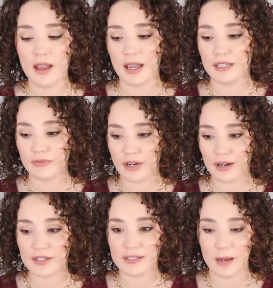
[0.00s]
And if your
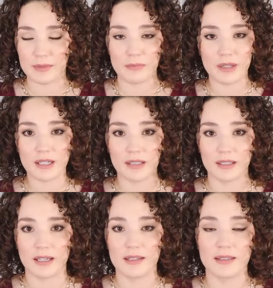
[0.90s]
hair snaps
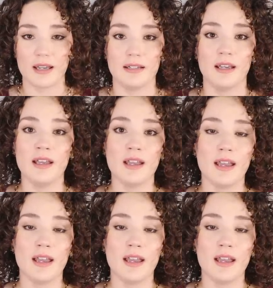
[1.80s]
immediately, then